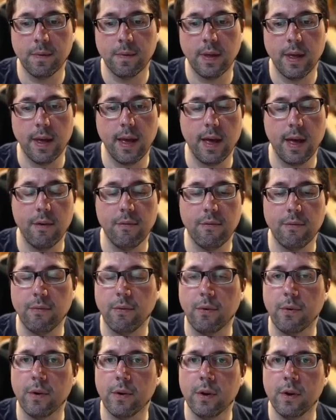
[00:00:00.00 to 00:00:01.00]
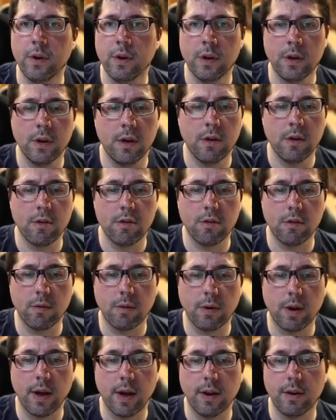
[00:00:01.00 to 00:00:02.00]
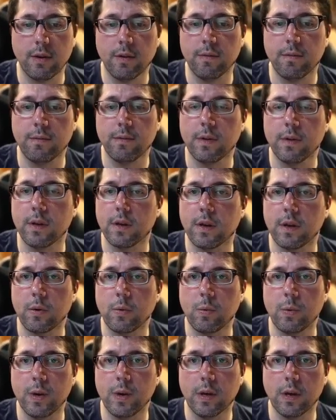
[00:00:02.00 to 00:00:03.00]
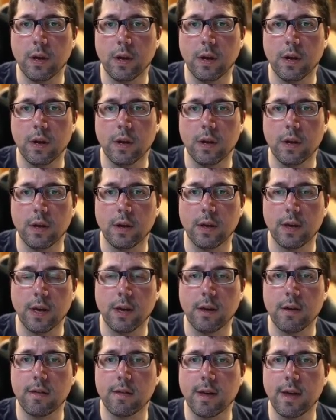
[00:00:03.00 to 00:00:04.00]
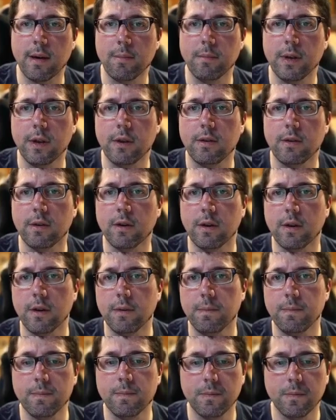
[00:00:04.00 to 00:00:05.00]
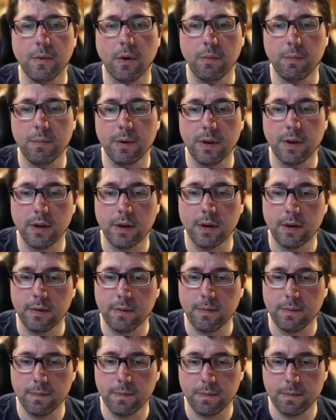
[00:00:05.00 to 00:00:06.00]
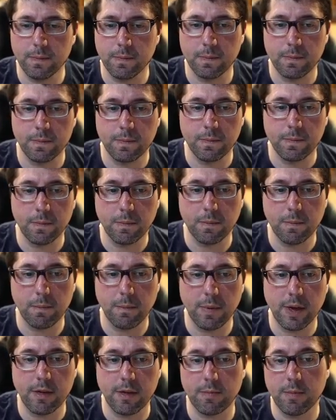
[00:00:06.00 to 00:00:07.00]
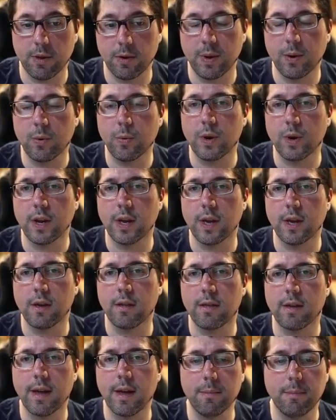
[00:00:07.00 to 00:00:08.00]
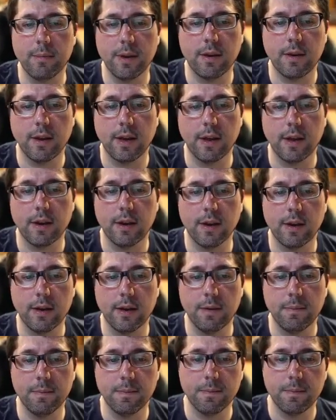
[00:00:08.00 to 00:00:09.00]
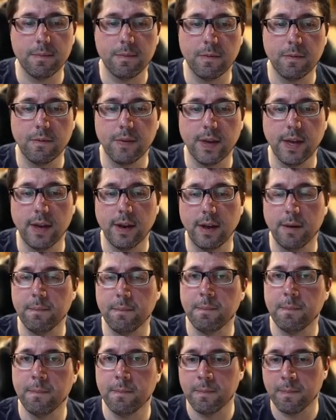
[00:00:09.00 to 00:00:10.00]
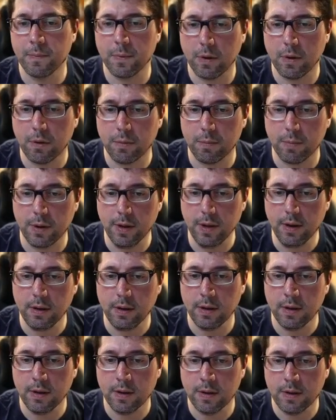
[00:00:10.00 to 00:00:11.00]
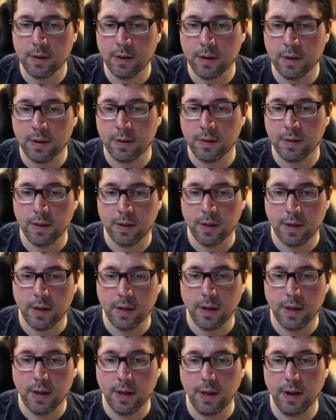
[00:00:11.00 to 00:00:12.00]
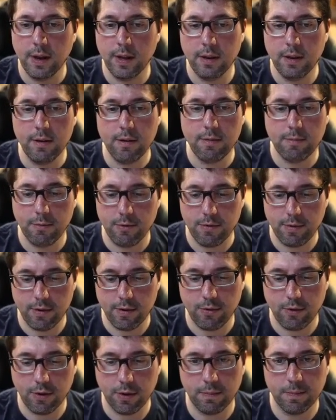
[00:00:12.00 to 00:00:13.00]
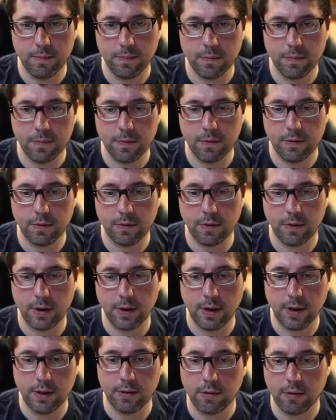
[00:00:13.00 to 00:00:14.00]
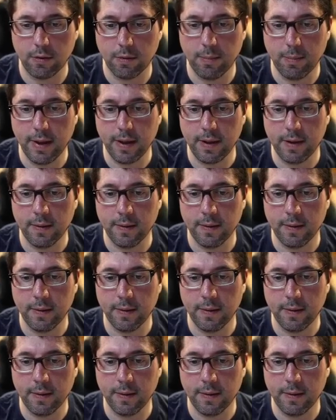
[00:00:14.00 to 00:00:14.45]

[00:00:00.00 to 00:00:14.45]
f4, so kind of King's Gambit opening, mix between King's Gambit and Vienna opening. Here in this position, sorry, let's go back.